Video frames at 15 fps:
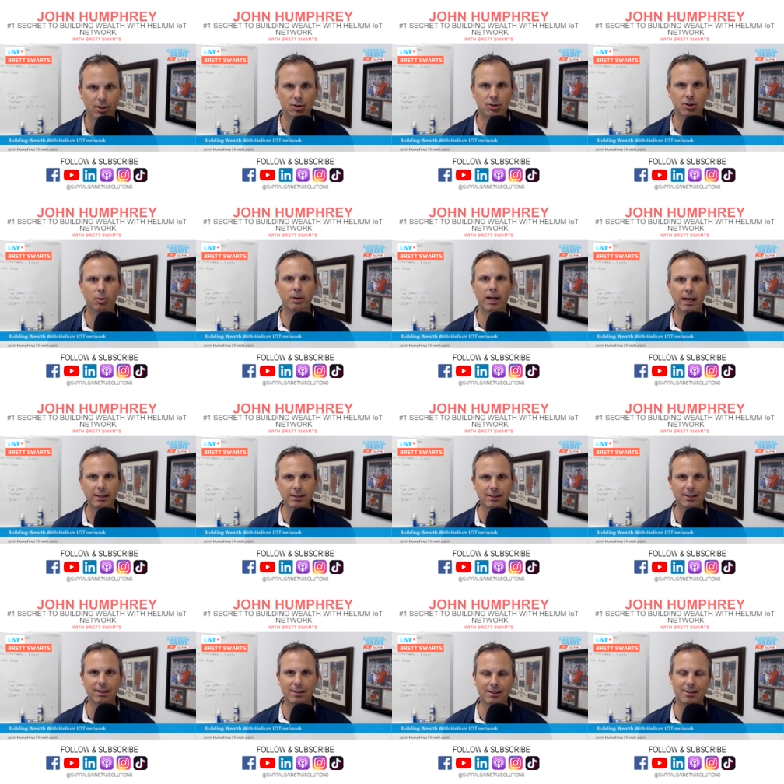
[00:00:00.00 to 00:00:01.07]
So in
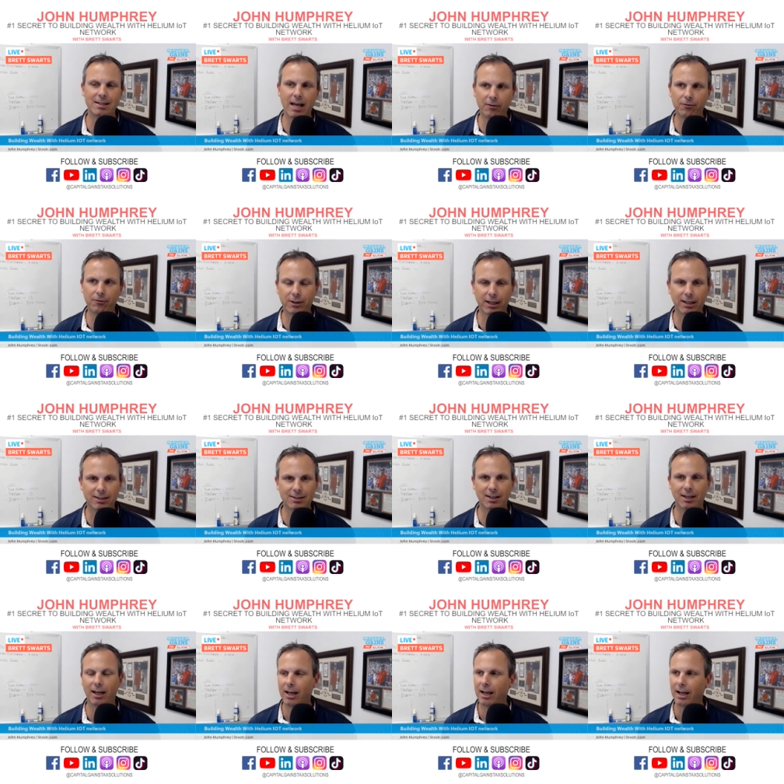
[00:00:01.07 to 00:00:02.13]
essence, Netflix
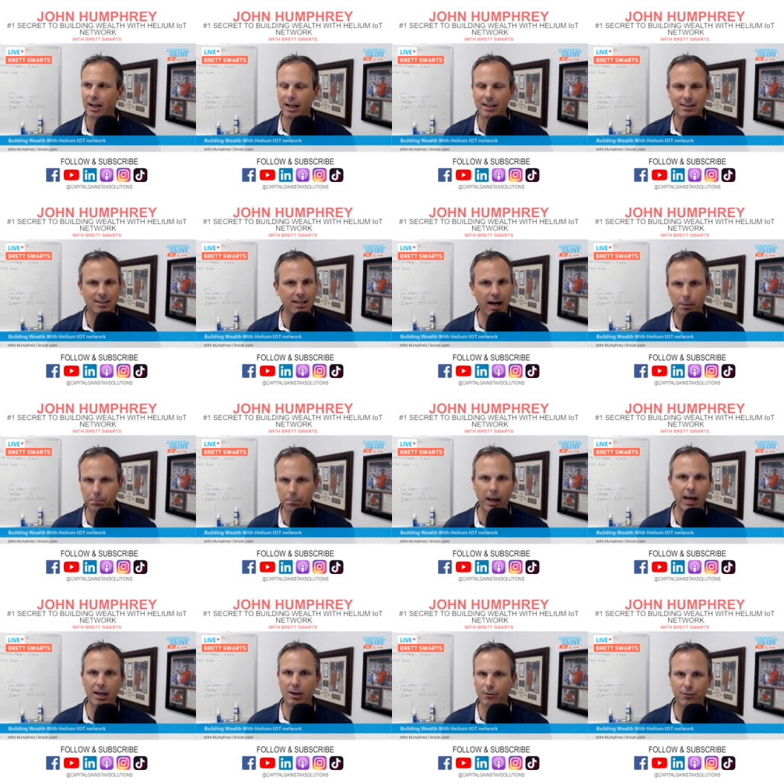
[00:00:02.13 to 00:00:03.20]
is not
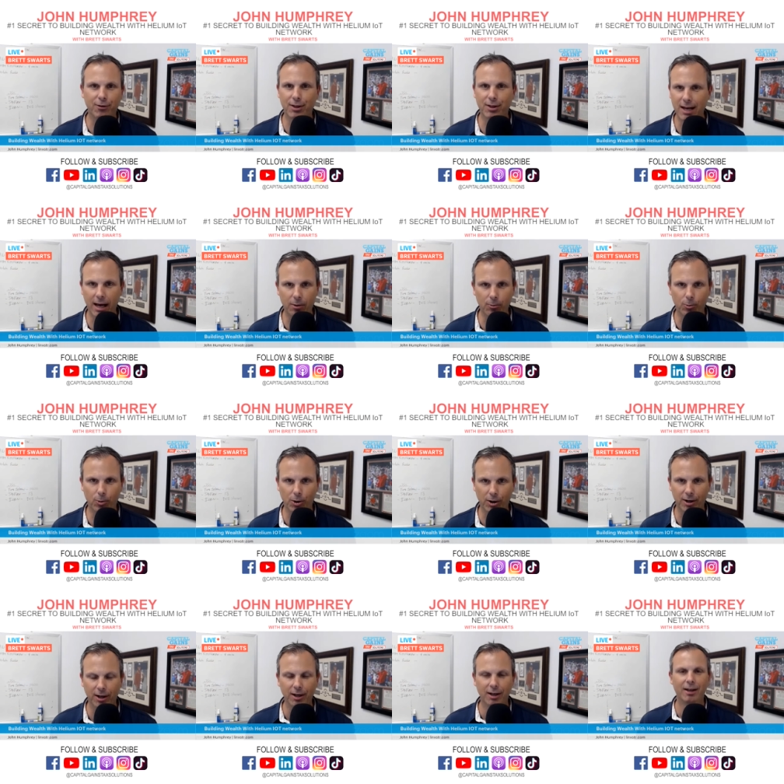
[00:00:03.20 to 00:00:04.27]
paying for the
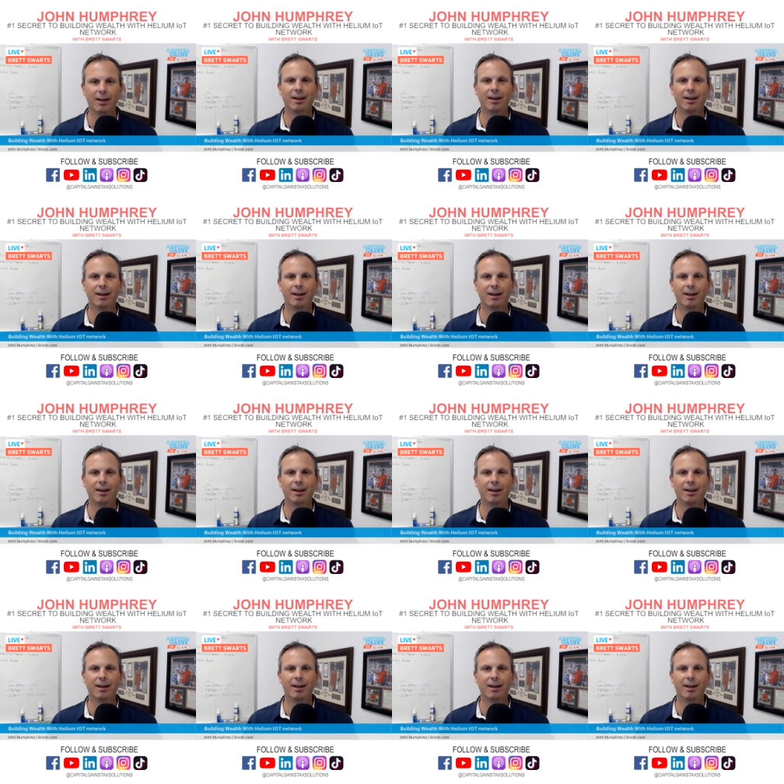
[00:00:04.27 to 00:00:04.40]
network.